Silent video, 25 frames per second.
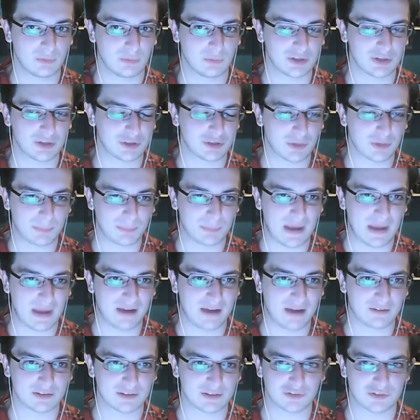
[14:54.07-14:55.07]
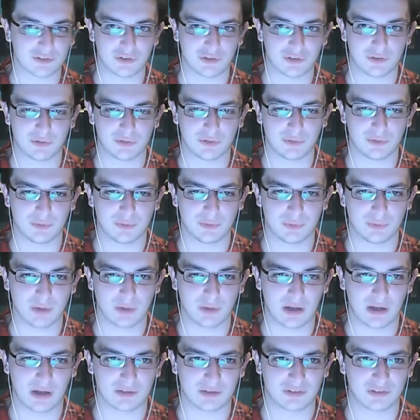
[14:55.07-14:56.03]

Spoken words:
When you compare it to